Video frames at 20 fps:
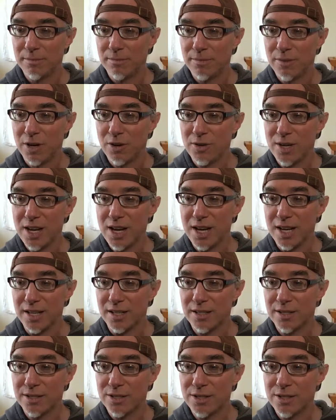
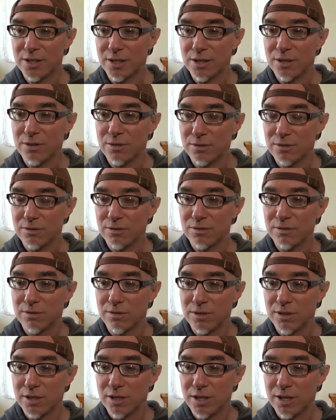Okay. So
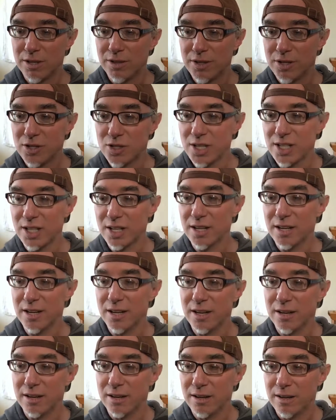there's
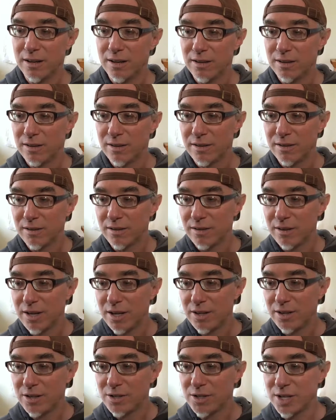
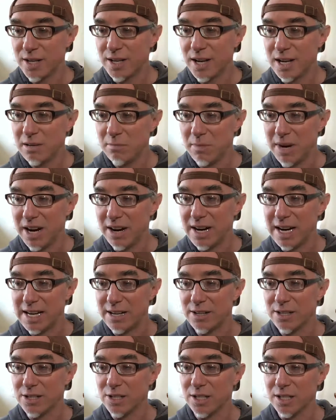a nightmare
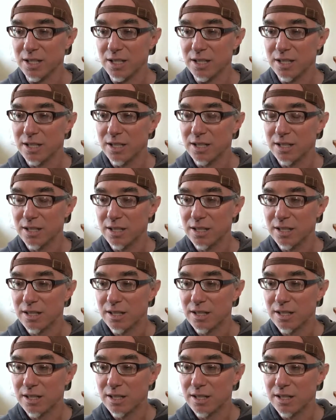energy.
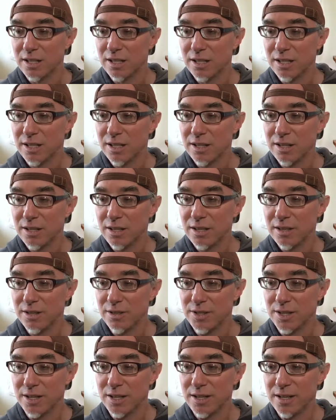
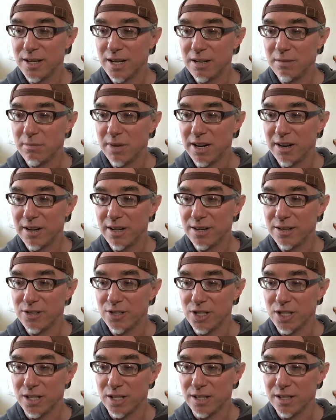There's a nightmare
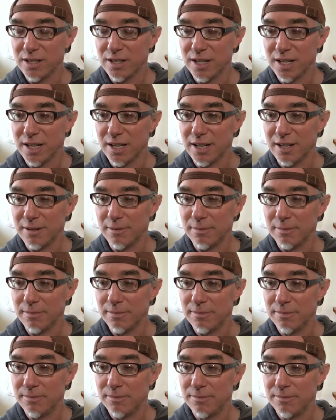energy that
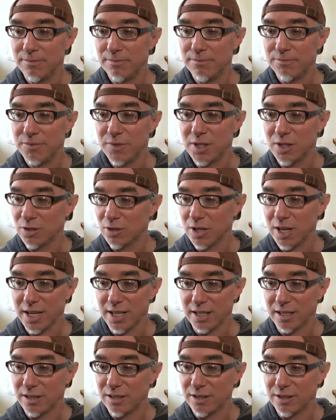you're
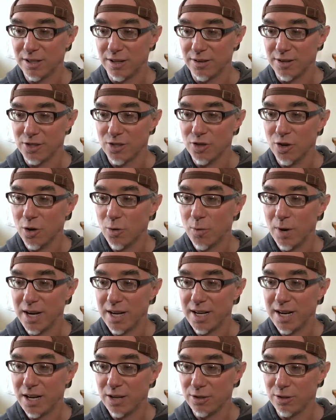like, there is no way
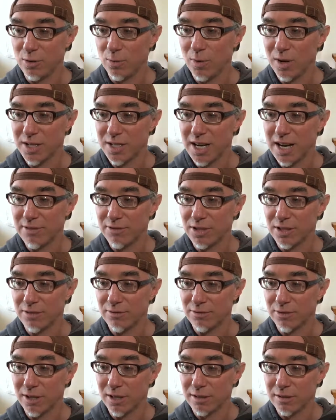in hell you want to have to
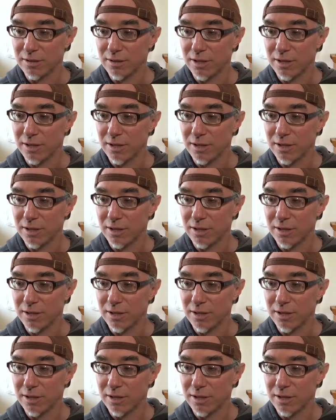confront.